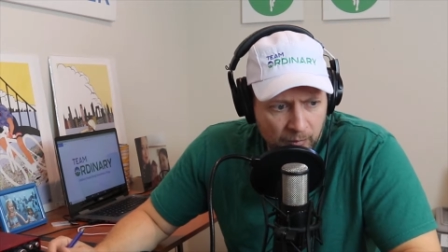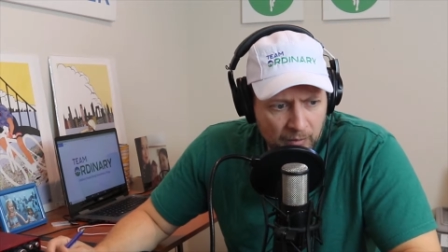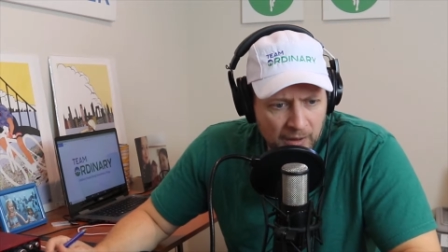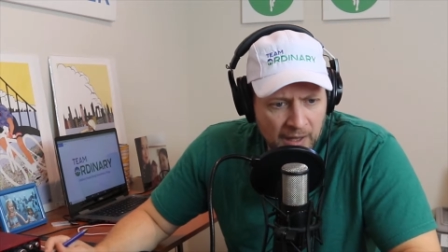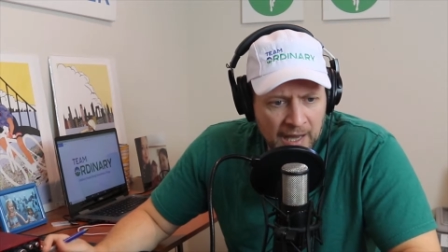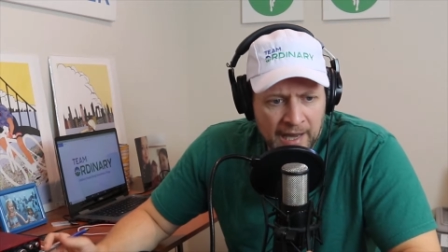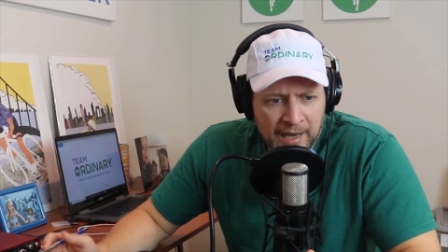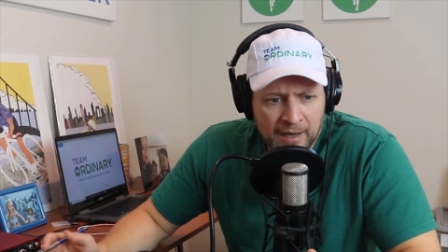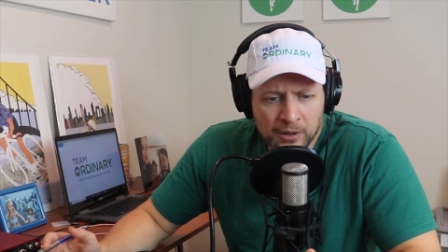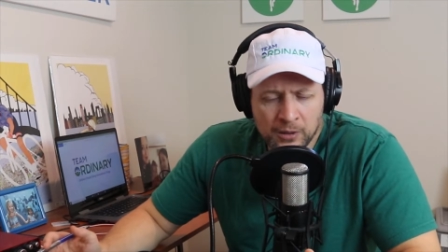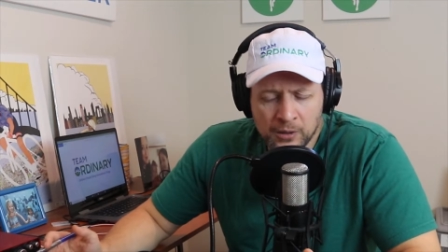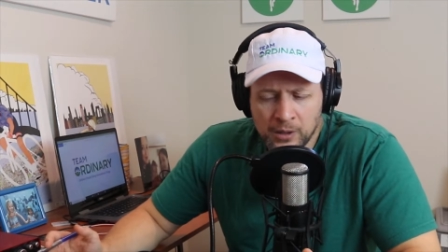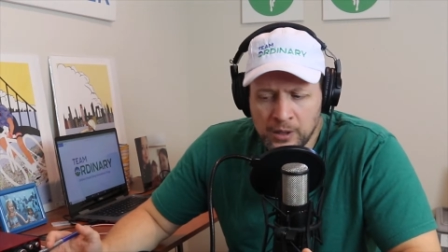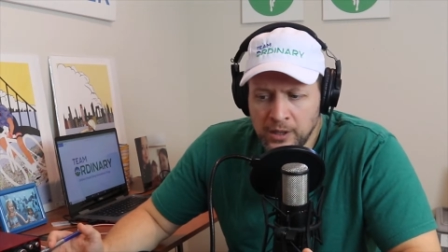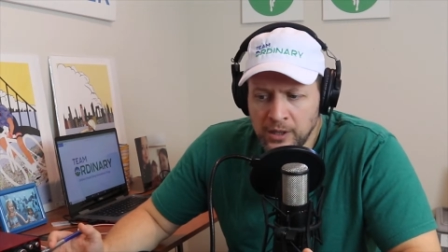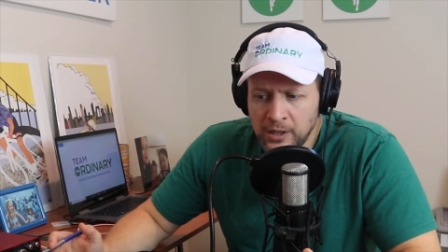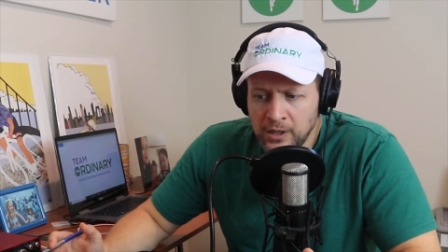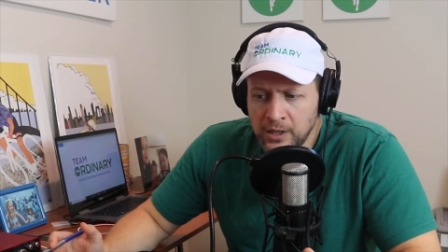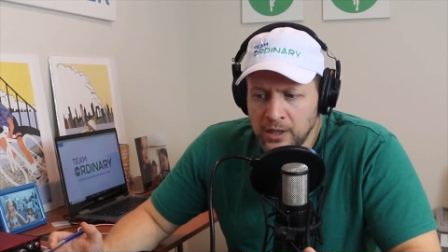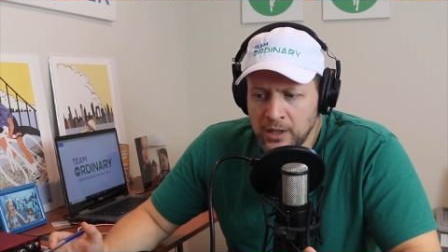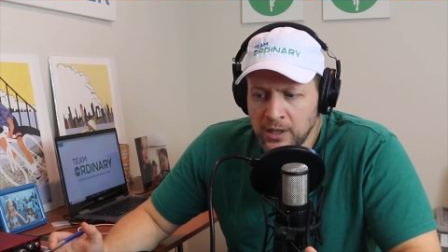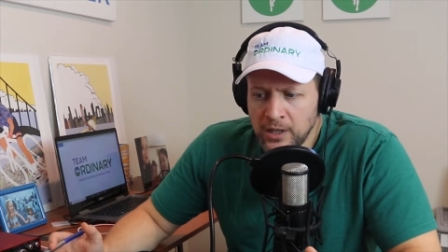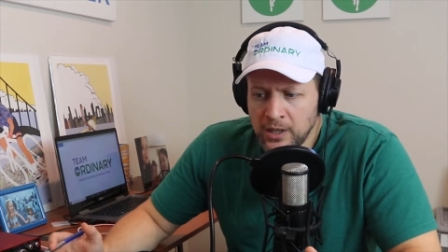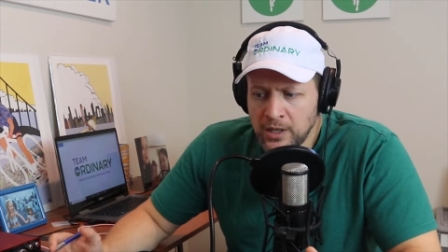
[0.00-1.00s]
how,
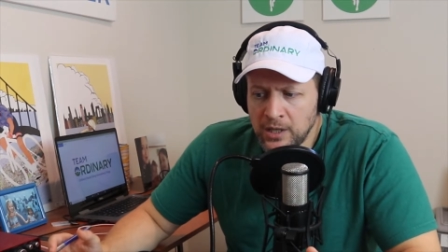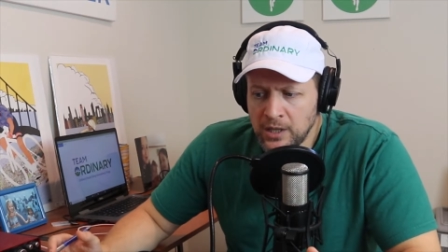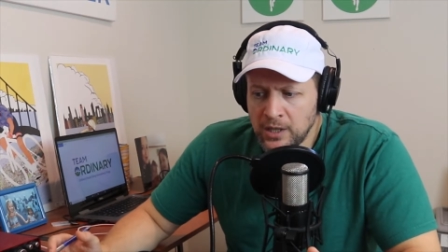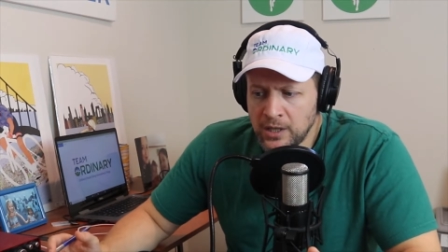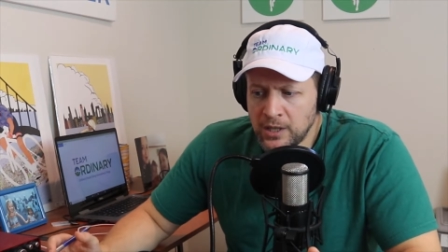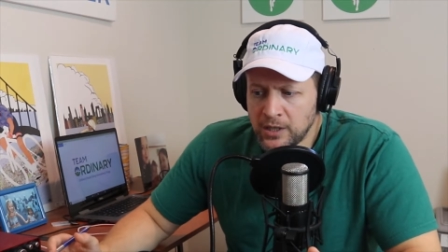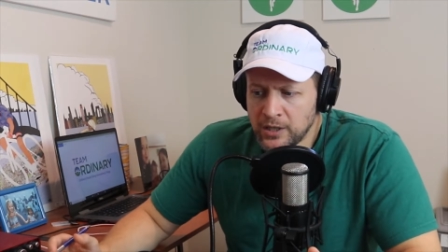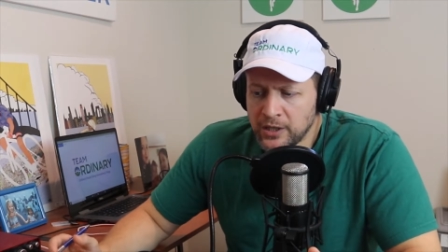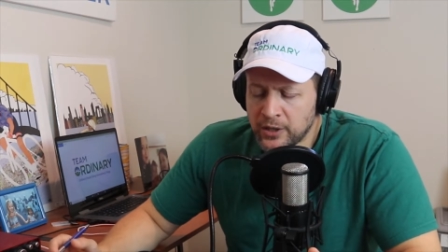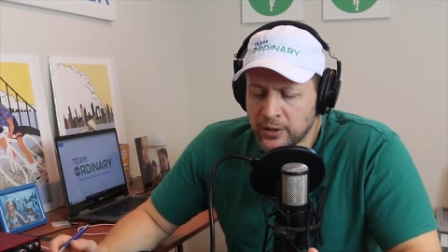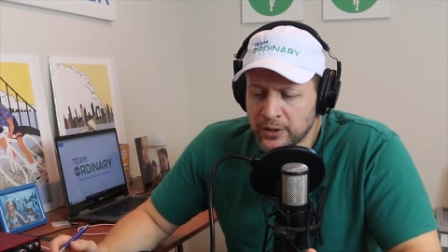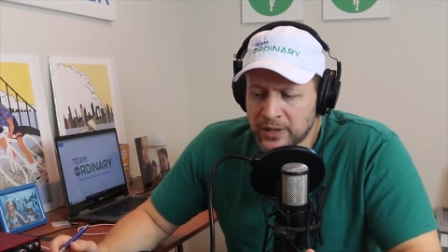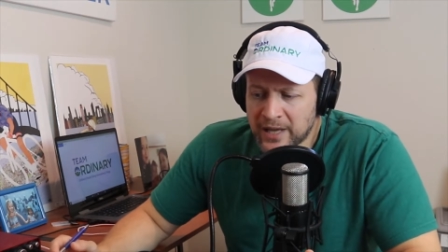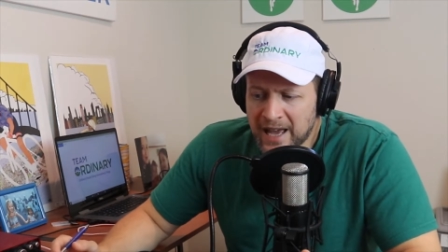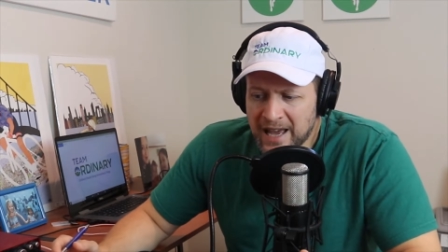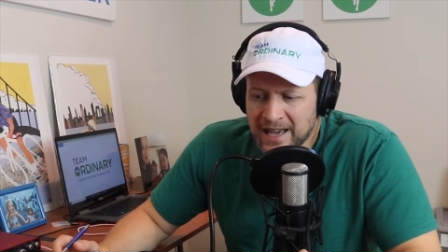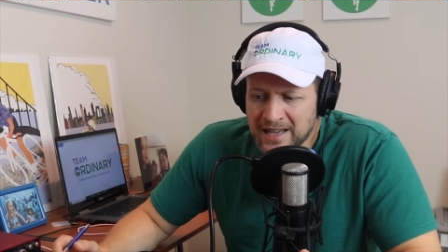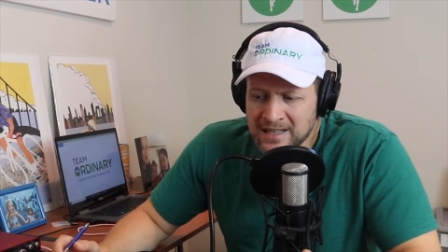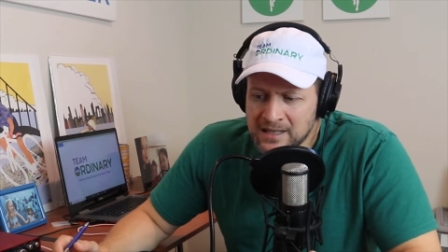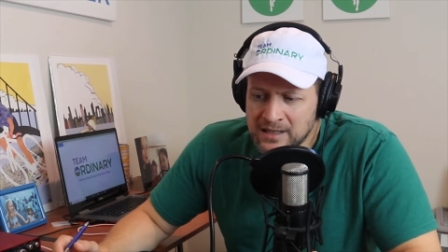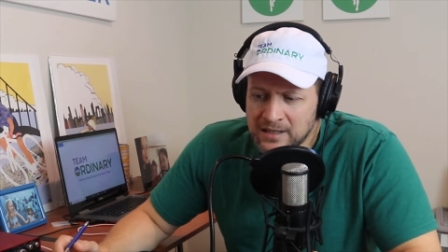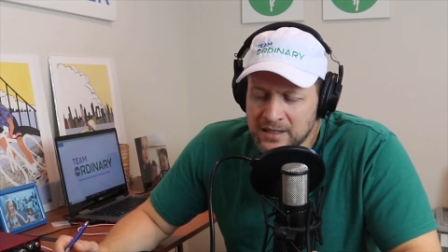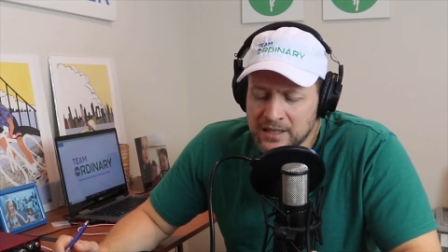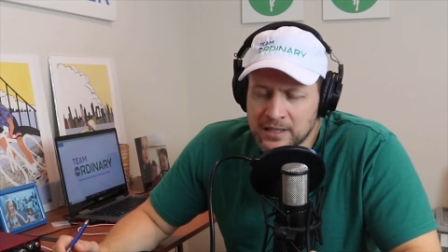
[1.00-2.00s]
you know, you
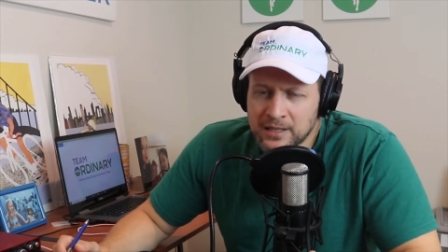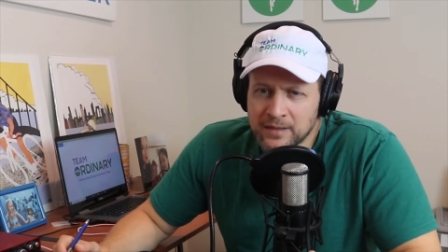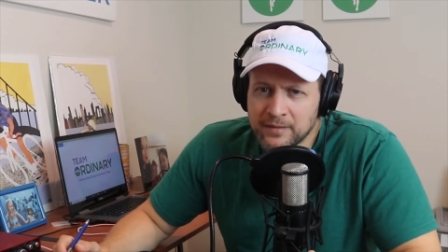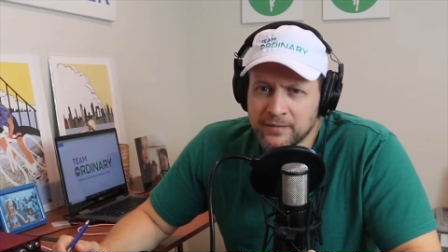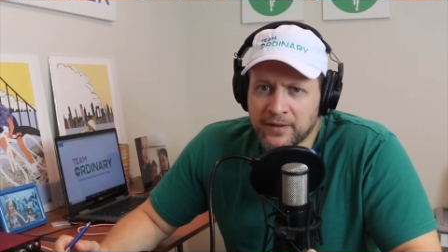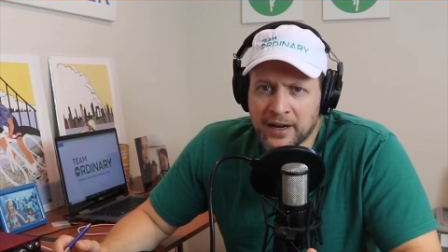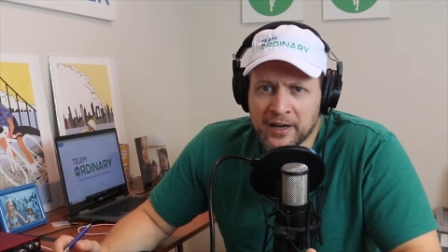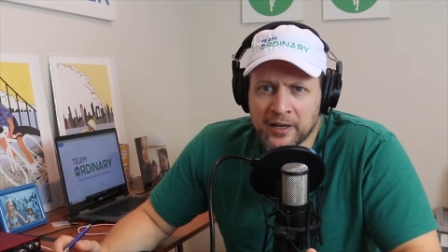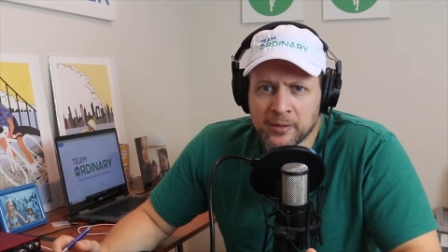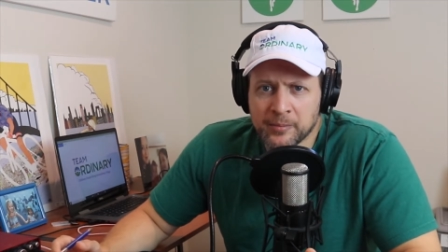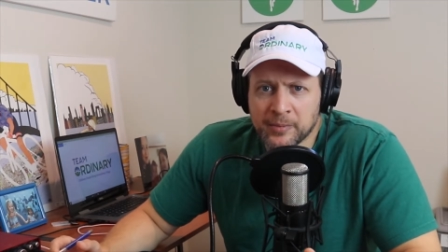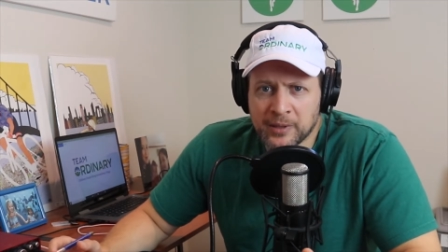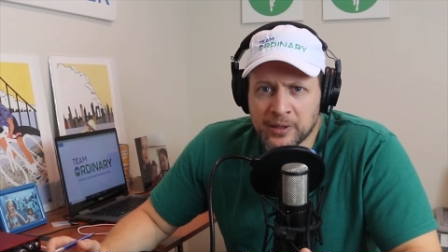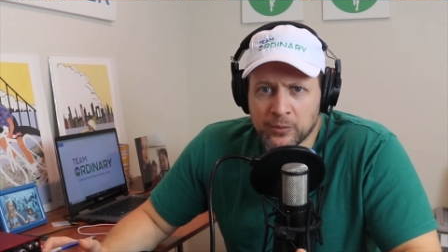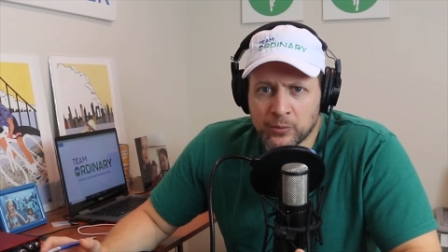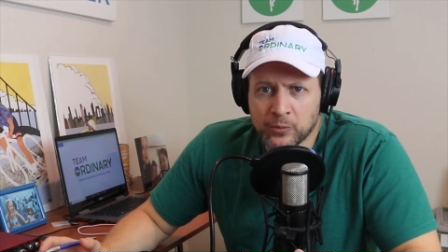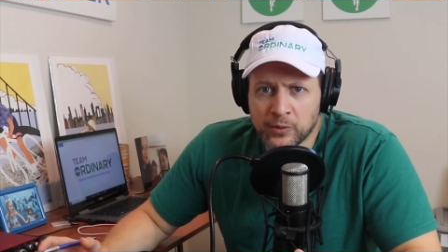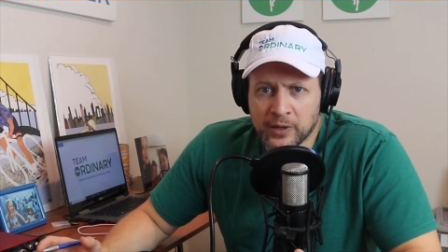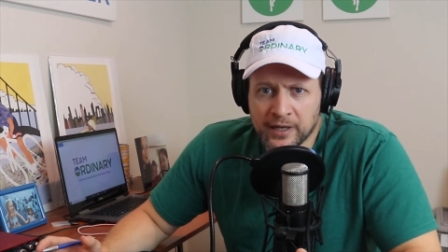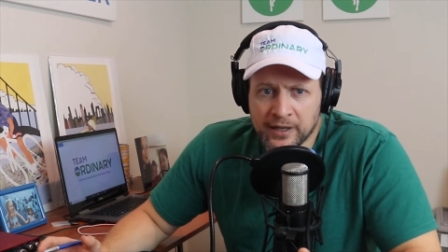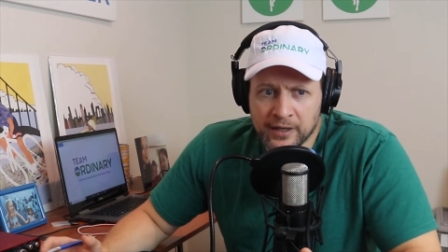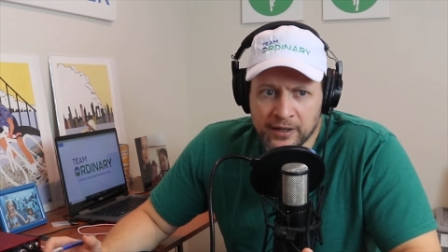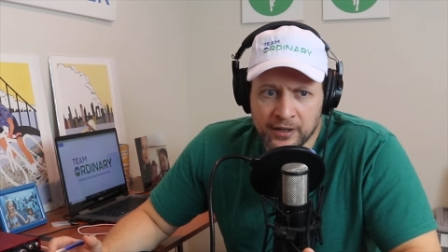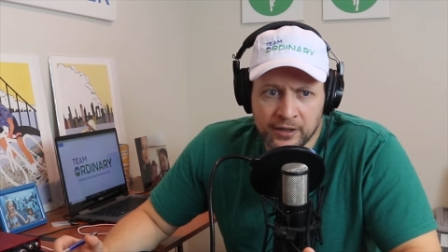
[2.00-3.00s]
exit this environment
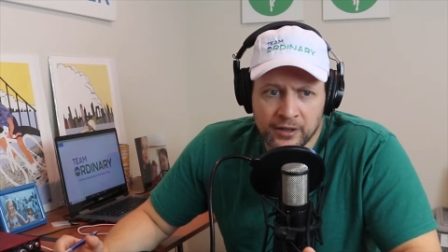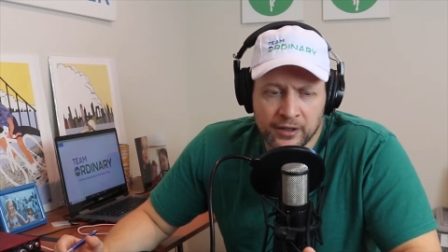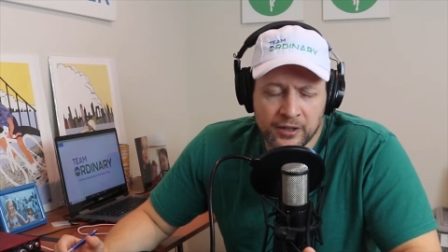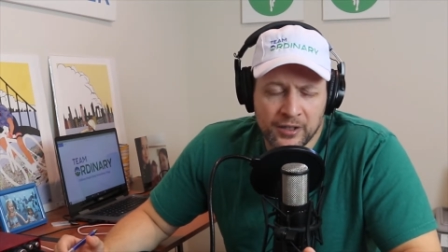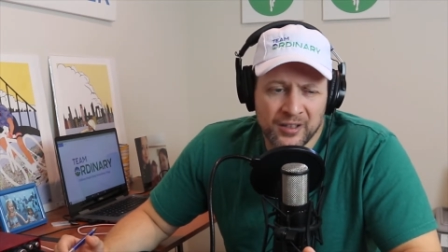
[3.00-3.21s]
where